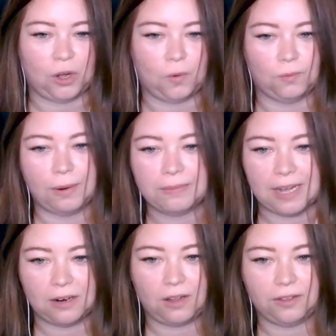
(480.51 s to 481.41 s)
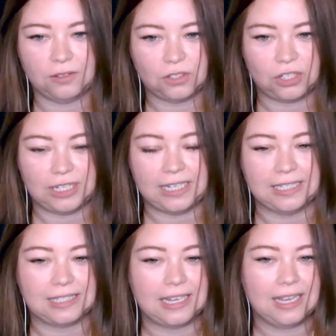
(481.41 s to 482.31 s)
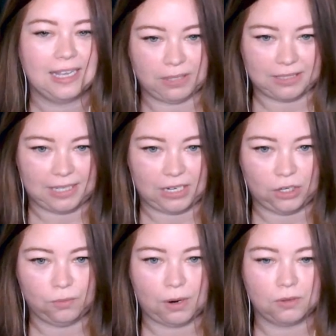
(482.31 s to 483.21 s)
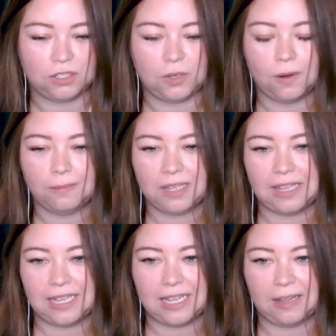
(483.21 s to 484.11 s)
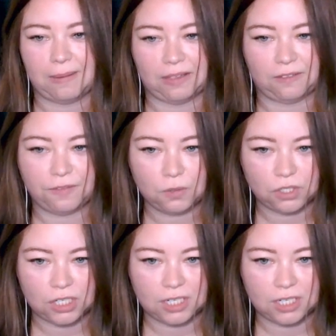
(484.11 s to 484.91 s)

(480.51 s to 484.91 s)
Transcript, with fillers: you're going to go and rip down all those trees just to build in a new road. So you want to be thinking about the